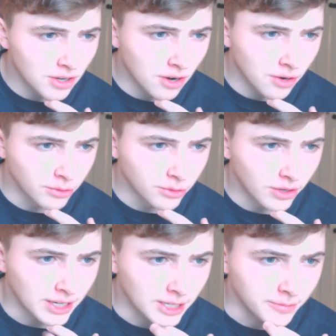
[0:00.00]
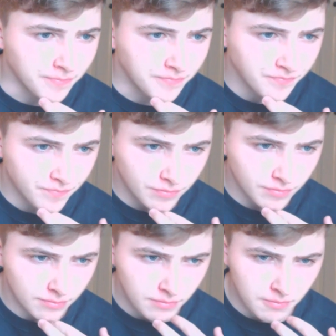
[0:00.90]
So um,
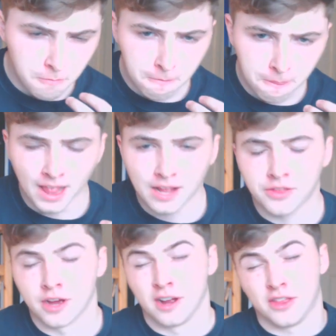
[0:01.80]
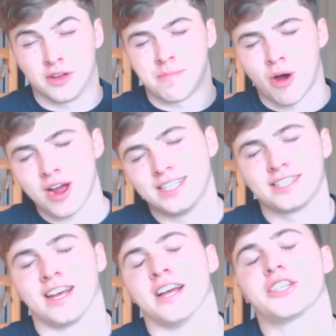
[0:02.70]
the the
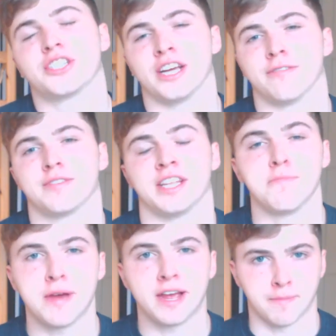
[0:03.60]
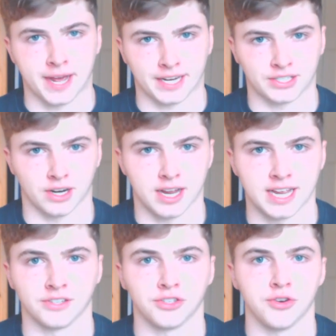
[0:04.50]
mindset shift in the bigger picture
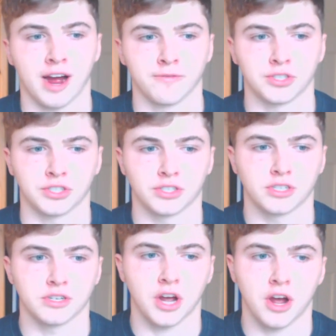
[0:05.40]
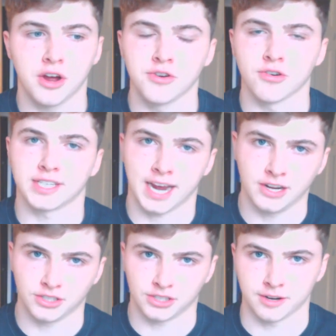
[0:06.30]
is you have to turn your
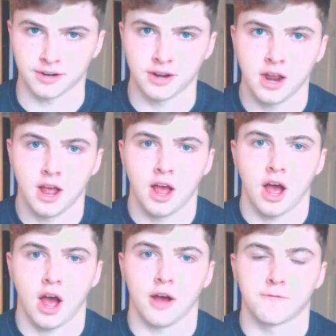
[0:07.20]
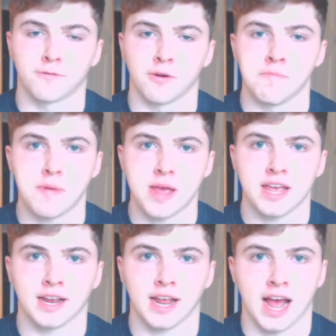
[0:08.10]
attention from
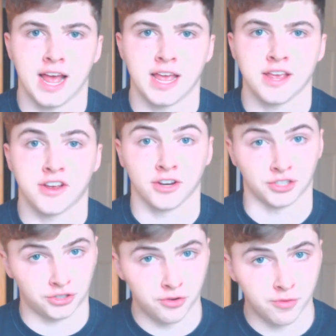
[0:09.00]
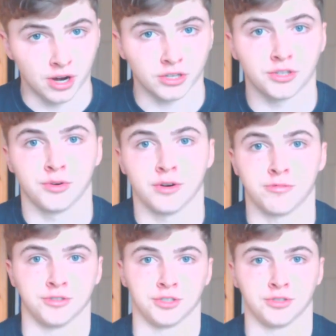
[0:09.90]
being a consumer to a
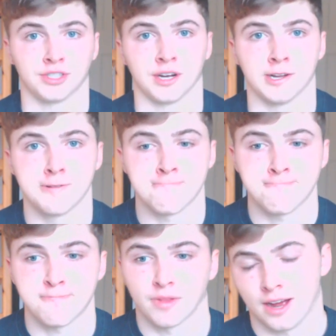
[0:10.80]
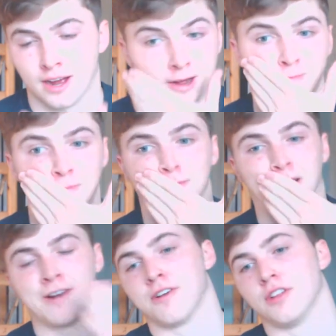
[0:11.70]
producer. Um,
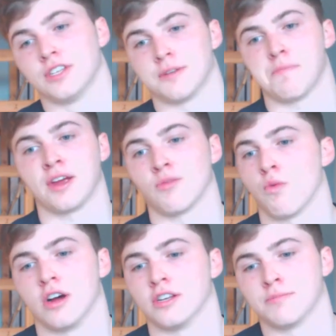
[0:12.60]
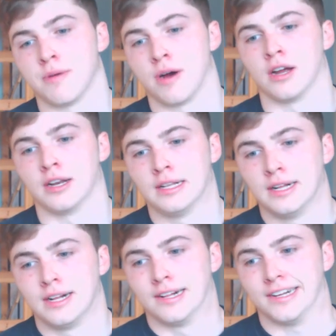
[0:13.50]
I know those are big words, but
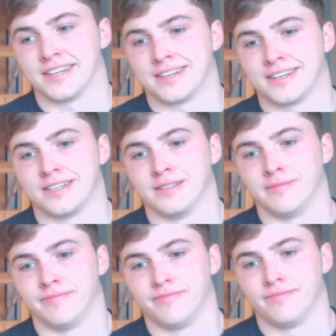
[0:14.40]
uh,